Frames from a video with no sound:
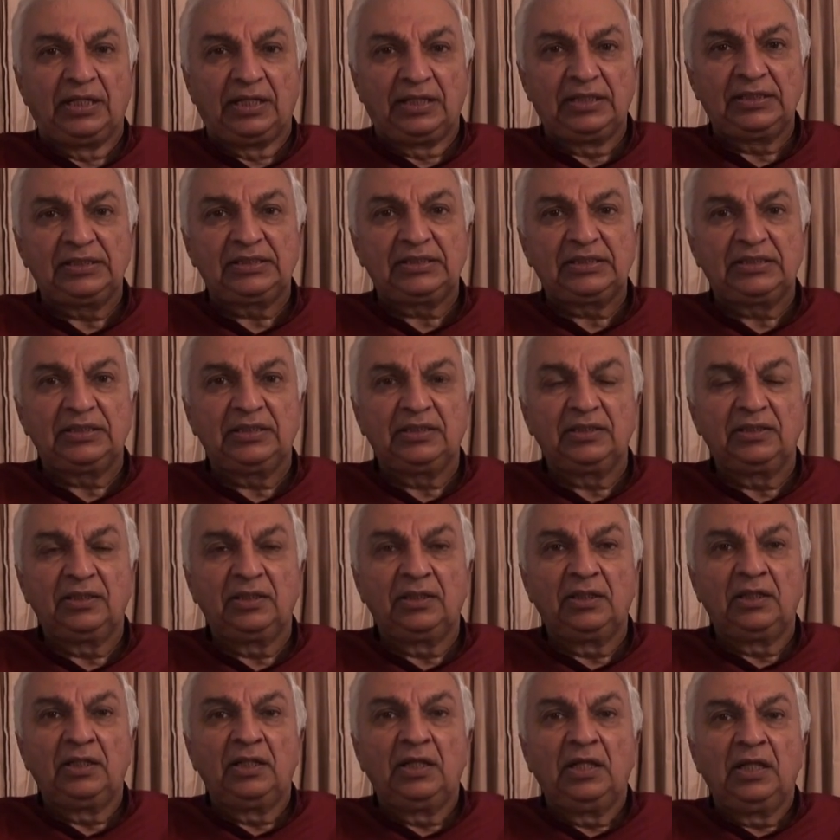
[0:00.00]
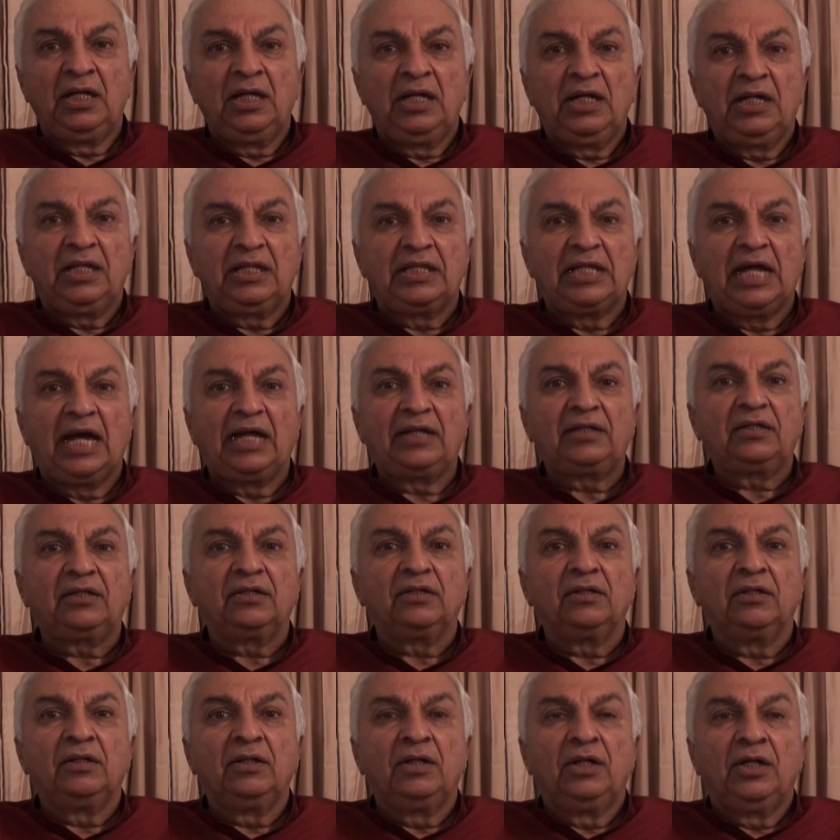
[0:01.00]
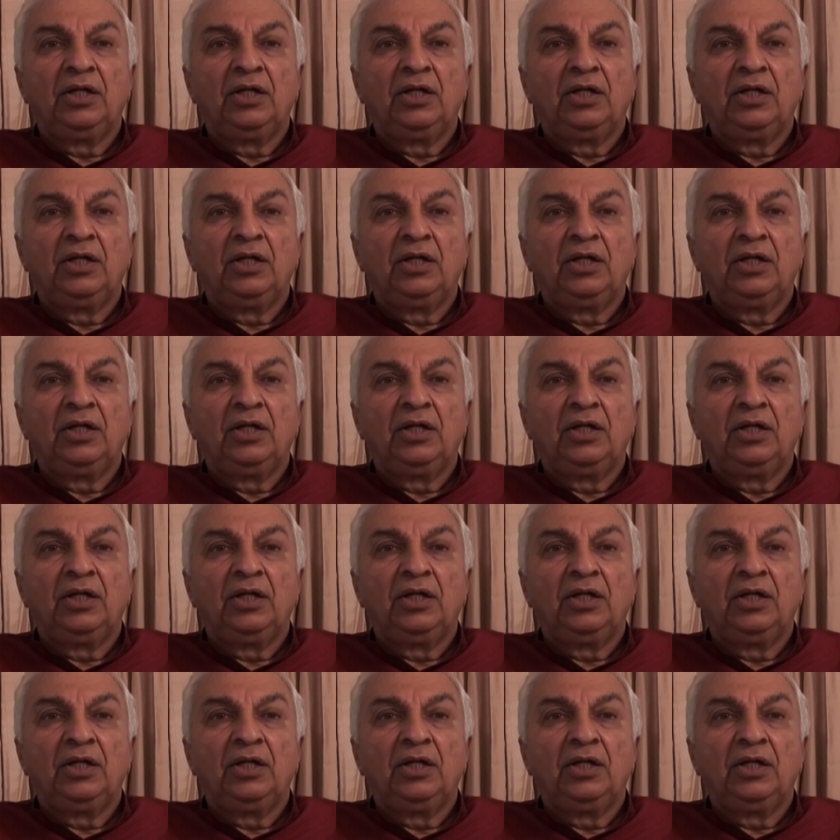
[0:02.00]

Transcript: is that